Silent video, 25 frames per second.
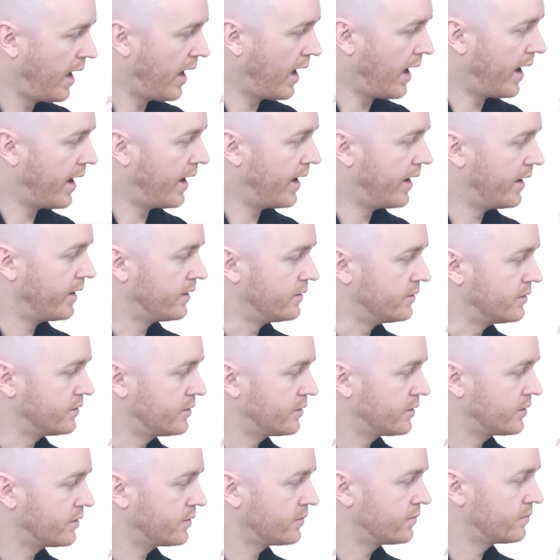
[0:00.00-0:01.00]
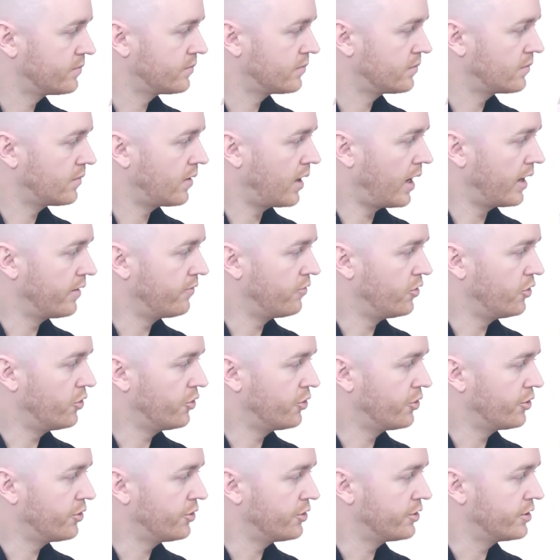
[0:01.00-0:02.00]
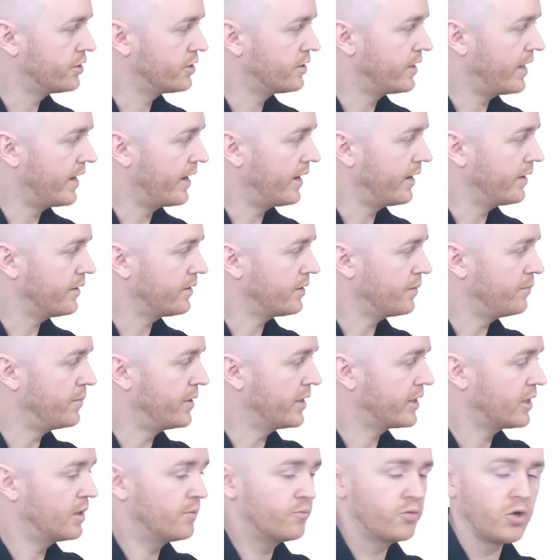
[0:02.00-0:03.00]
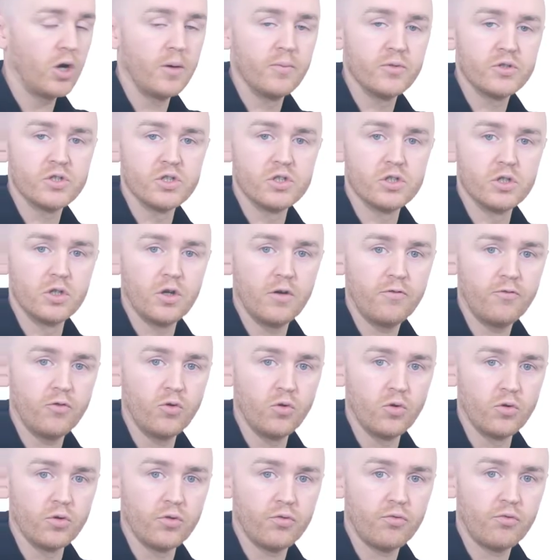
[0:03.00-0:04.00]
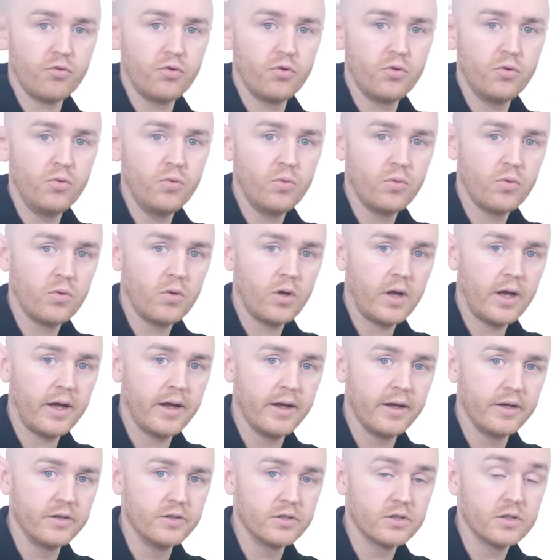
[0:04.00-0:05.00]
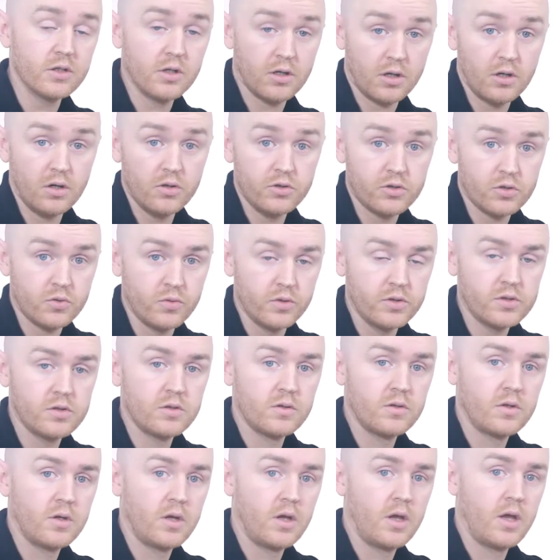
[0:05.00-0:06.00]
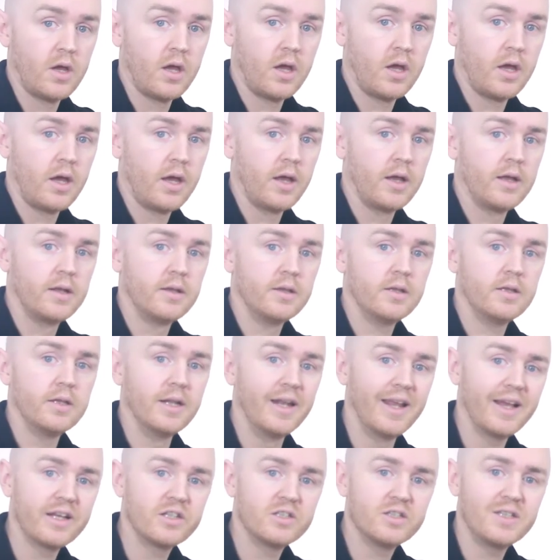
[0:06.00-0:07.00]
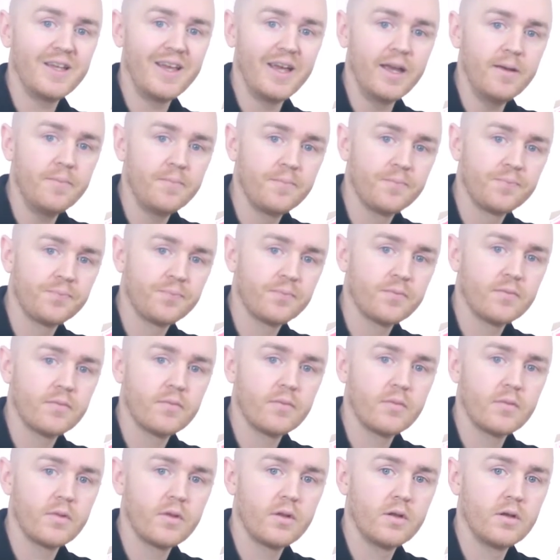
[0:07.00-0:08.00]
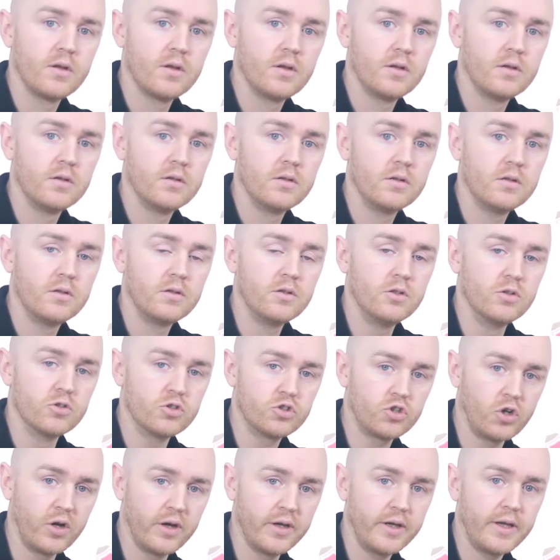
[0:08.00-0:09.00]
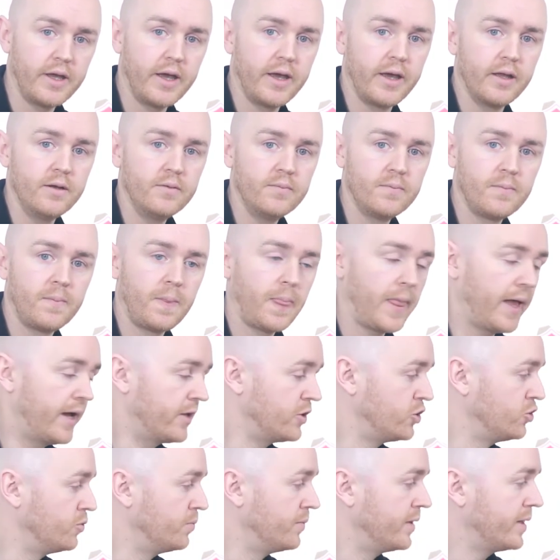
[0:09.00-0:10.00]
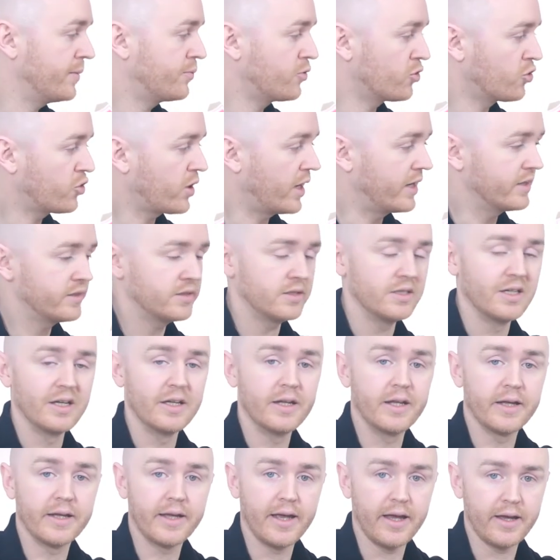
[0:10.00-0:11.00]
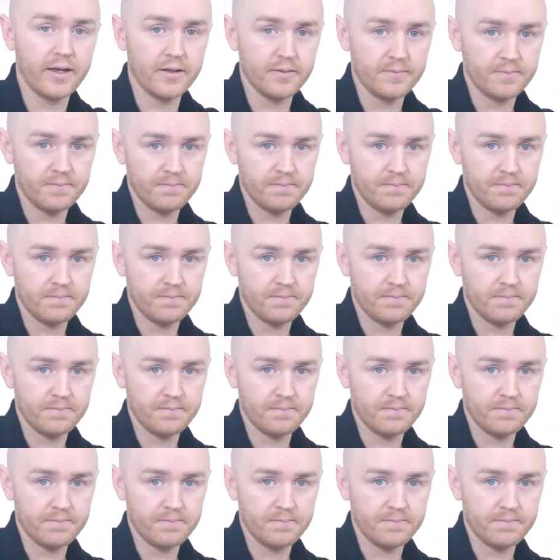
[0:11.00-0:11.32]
And I've learned that making promises and not following through has a consequence. The next day, you'll try again and you may procrastinate again.